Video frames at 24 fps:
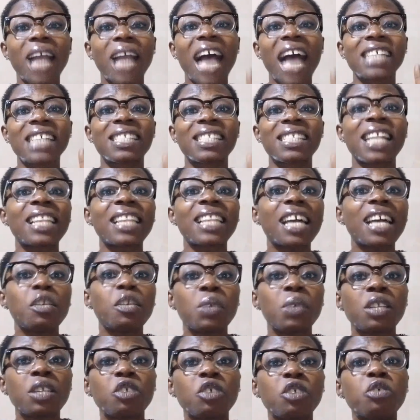I started
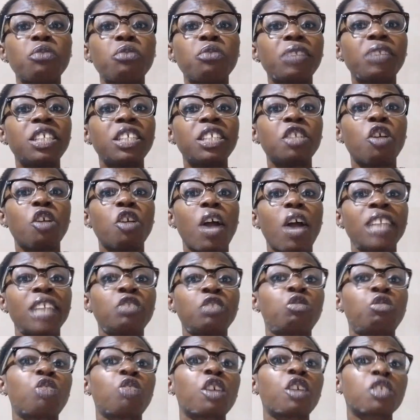with you reading your
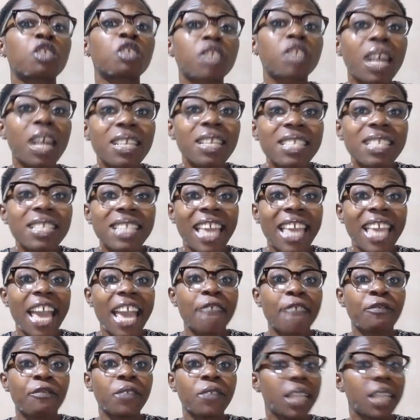instructions
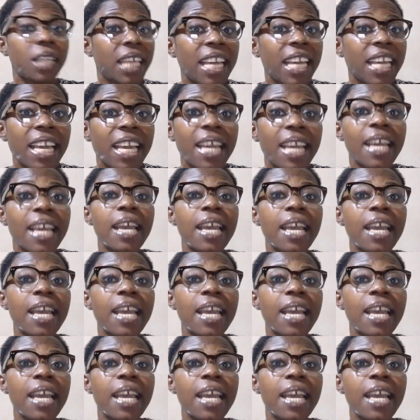carefully.